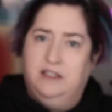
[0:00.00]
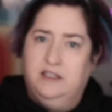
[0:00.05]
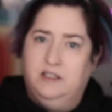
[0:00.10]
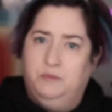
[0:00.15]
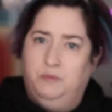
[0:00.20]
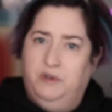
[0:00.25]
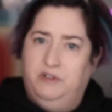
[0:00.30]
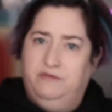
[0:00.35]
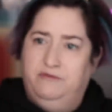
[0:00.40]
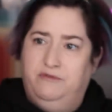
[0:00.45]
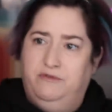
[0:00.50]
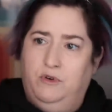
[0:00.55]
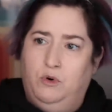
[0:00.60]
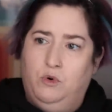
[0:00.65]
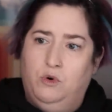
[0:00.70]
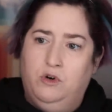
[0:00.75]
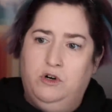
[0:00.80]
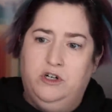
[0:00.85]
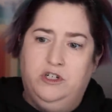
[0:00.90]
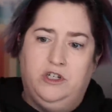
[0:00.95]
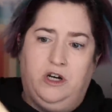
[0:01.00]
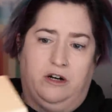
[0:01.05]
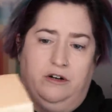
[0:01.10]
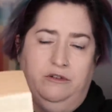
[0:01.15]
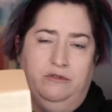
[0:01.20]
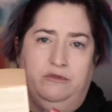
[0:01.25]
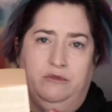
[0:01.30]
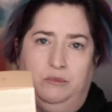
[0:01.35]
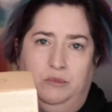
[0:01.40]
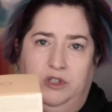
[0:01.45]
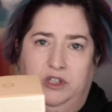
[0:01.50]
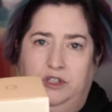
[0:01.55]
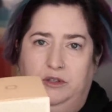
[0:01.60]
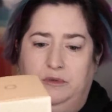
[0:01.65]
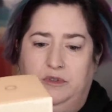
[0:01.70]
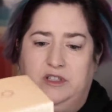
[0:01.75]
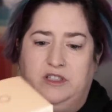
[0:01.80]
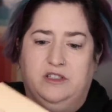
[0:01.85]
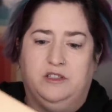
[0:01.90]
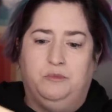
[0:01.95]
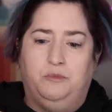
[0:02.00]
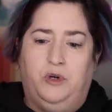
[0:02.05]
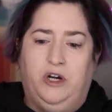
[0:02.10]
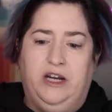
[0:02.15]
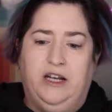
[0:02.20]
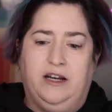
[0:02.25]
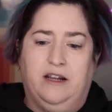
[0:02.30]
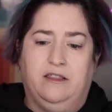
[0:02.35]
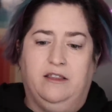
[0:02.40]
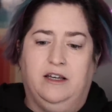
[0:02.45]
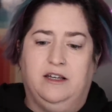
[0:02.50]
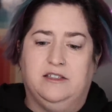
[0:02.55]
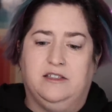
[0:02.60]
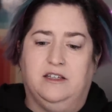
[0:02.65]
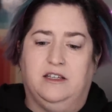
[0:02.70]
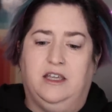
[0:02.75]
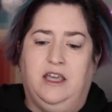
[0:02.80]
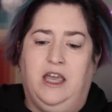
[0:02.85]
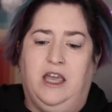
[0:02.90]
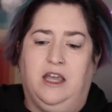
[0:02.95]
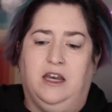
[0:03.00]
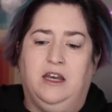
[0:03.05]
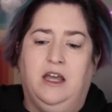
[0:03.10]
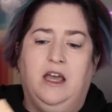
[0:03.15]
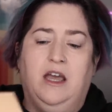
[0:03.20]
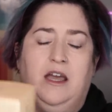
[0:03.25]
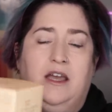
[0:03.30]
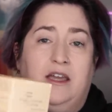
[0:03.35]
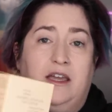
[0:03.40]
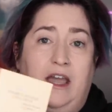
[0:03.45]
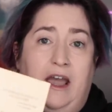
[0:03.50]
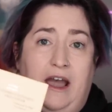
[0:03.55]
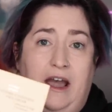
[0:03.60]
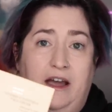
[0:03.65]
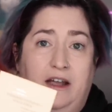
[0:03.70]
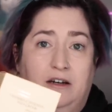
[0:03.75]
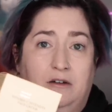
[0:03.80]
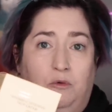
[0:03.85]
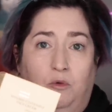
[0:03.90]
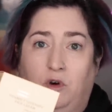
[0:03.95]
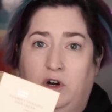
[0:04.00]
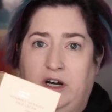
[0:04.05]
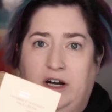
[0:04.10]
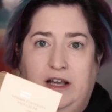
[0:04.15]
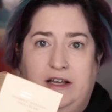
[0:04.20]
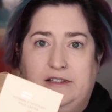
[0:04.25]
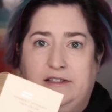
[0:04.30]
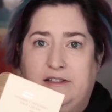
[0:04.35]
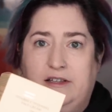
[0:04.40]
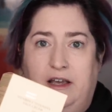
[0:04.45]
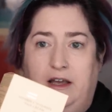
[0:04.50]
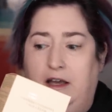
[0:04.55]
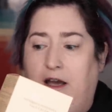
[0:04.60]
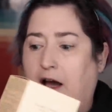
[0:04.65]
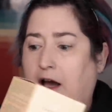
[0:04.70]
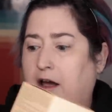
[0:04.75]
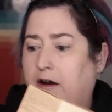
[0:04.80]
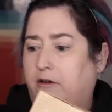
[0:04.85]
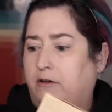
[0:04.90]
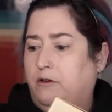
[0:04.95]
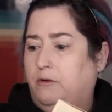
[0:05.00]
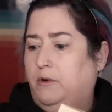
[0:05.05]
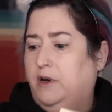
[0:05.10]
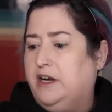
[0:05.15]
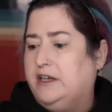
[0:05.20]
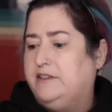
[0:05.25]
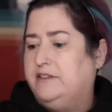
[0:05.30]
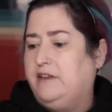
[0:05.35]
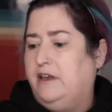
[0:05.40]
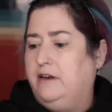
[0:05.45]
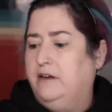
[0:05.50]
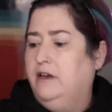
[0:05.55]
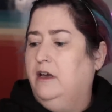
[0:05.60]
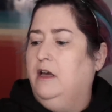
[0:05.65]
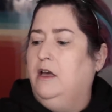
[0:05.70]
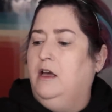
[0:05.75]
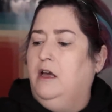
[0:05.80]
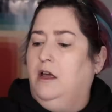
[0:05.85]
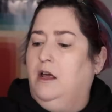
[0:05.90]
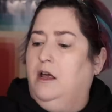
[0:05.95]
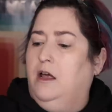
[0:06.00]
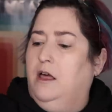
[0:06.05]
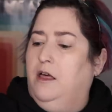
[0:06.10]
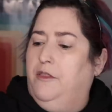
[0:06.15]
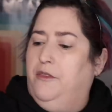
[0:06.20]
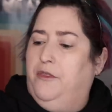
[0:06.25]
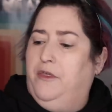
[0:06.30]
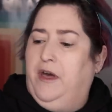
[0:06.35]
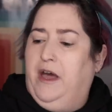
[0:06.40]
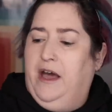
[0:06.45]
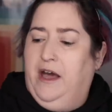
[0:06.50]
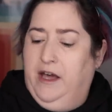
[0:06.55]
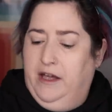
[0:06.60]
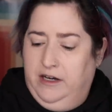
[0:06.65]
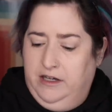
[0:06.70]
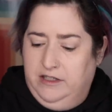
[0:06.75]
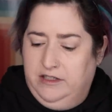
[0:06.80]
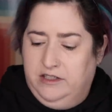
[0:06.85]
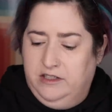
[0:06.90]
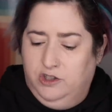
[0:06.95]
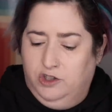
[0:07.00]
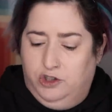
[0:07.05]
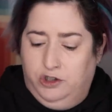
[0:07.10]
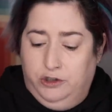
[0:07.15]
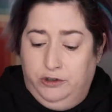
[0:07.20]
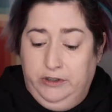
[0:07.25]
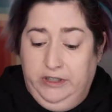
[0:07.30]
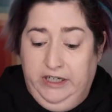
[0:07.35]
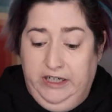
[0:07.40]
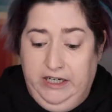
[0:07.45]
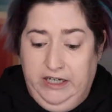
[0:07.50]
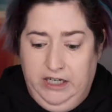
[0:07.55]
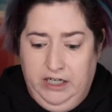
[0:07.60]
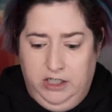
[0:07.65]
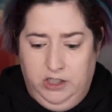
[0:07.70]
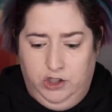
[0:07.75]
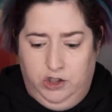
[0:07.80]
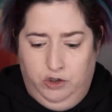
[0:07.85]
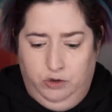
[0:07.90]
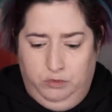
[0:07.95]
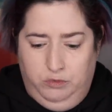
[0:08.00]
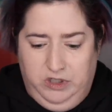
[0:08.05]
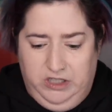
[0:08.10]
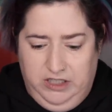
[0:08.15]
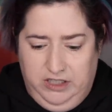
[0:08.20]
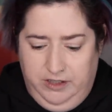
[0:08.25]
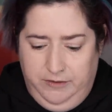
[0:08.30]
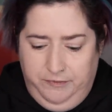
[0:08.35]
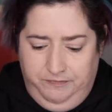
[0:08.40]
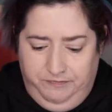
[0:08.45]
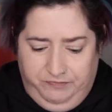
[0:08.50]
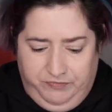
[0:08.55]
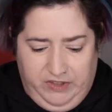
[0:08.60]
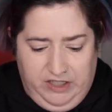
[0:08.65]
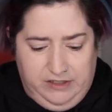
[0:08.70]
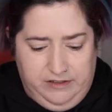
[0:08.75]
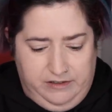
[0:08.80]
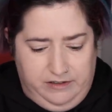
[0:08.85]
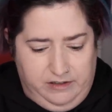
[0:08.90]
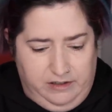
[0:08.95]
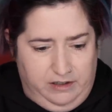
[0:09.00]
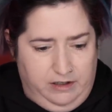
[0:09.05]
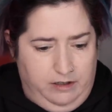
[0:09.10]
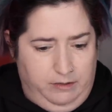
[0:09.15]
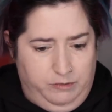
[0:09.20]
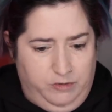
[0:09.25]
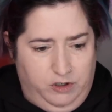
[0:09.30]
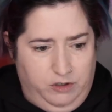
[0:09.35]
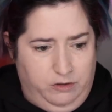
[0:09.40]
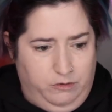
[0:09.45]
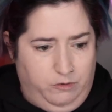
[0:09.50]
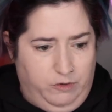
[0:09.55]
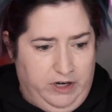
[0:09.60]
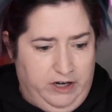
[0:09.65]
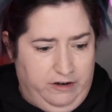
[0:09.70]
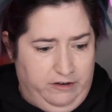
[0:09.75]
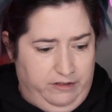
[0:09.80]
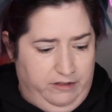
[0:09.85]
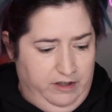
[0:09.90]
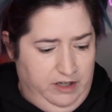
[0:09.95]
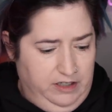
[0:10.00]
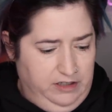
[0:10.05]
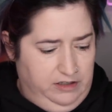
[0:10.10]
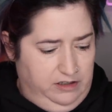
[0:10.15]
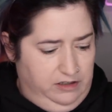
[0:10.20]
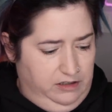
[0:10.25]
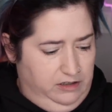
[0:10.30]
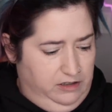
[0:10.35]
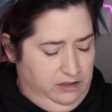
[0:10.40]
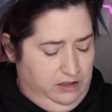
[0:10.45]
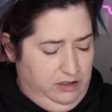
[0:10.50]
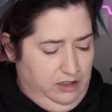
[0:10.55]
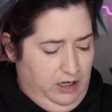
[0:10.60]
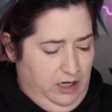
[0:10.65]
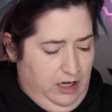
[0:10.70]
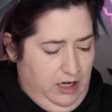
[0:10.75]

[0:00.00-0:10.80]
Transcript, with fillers: this before? Are you familiar with this brand? I think I said Kate. Cat? What did I say? I don't know what I said. That is intriguing to me. Let's see, I'm gonna wear this.